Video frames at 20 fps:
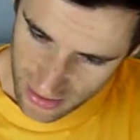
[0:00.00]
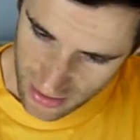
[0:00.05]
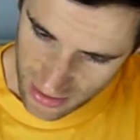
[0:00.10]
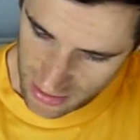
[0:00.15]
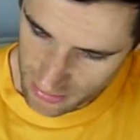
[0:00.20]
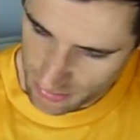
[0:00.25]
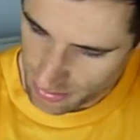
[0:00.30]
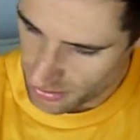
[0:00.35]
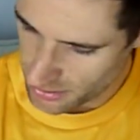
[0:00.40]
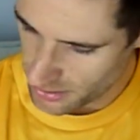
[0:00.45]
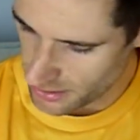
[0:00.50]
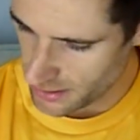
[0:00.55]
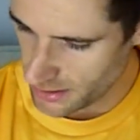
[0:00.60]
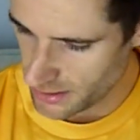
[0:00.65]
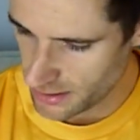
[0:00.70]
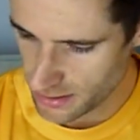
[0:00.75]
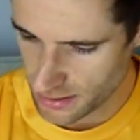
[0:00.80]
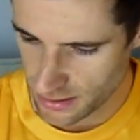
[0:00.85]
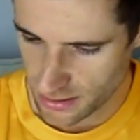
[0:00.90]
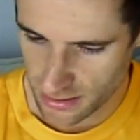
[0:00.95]
hey
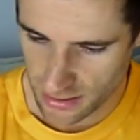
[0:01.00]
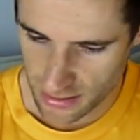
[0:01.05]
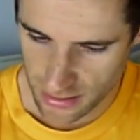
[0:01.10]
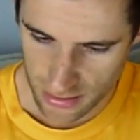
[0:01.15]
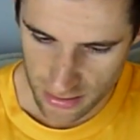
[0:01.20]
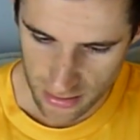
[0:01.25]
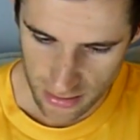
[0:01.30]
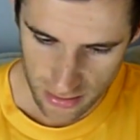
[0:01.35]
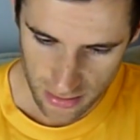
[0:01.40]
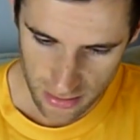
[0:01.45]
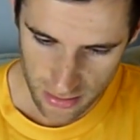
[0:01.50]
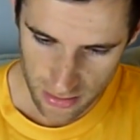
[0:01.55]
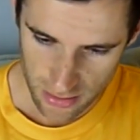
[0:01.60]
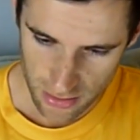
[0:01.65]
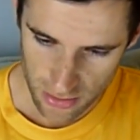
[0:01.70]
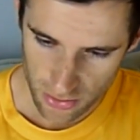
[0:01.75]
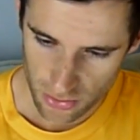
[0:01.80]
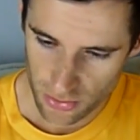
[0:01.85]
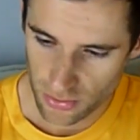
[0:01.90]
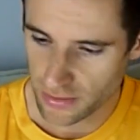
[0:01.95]
buddy,
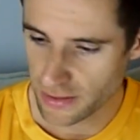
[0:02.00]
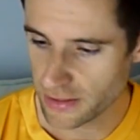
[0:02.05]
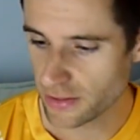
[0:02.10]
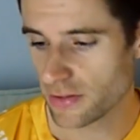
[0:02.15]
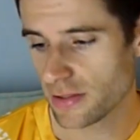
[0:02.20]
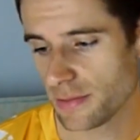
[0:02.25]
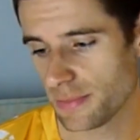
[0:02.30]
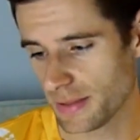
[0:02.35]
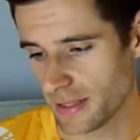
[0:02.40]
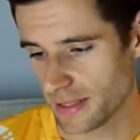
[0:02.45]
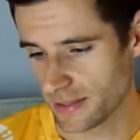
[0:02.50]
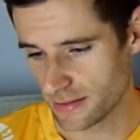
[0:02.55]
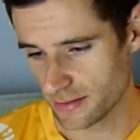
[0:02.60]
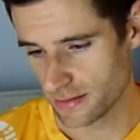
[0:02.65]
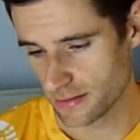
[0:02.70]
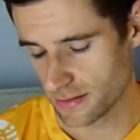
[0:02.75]
go on your bed.